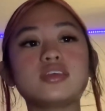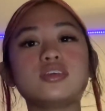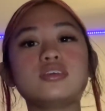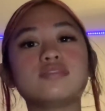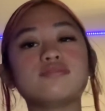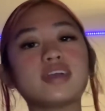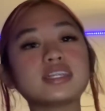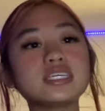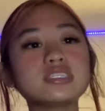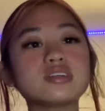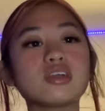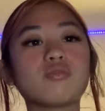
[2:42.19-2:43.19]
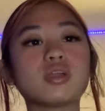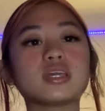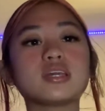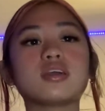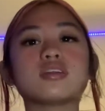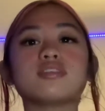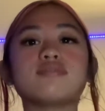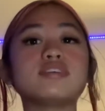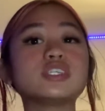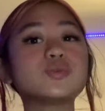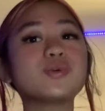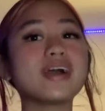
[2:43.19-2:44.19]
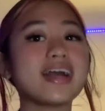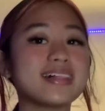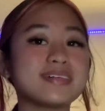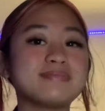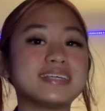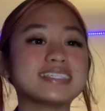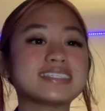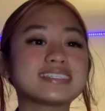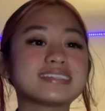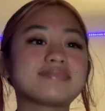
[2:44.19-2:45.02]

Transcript: you can finally start working on the visual elements.